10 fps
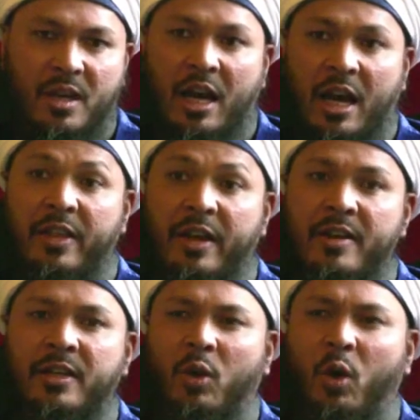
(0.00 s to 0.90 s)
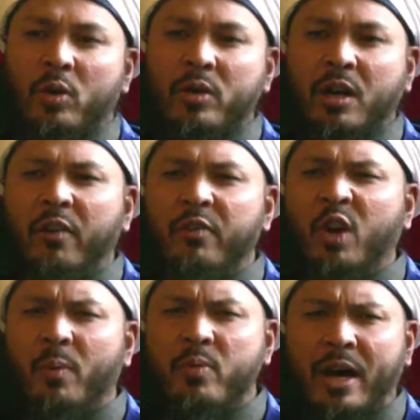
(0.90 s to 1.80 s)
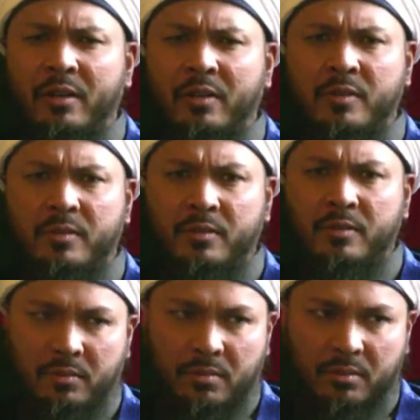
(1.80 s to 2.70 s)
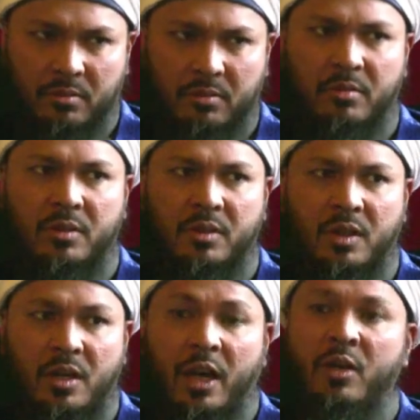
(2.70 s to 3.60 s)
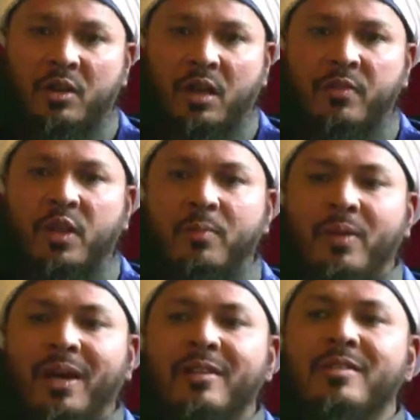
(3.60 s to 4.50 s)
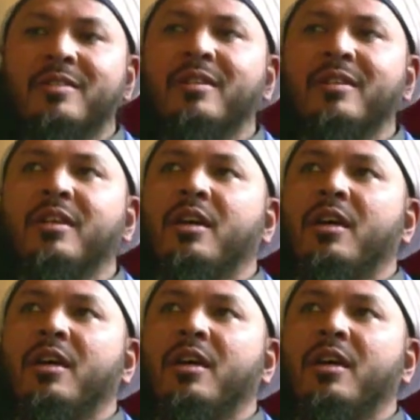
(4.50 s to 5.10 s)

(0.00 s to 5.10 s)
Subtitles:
And there is an owner of your breaths. And the owner of your breaths,